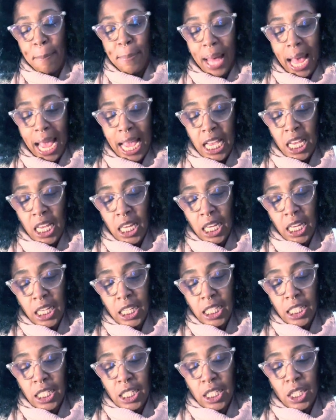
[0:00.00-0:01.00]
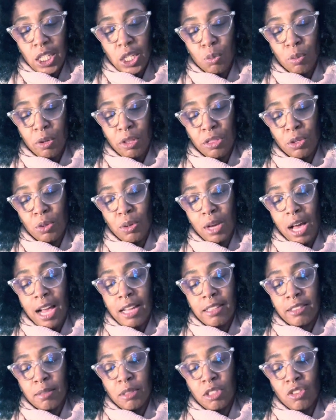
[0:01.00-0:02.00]
bite with you
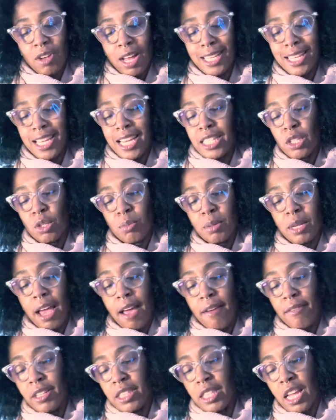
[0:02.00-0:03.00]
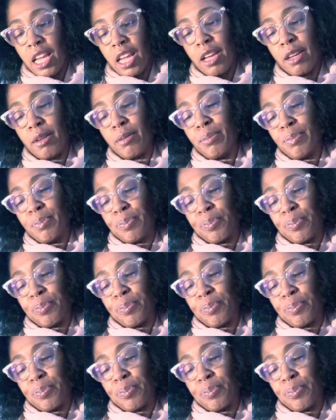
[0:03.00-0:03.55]
guys? Let me try to get a little bit of everything.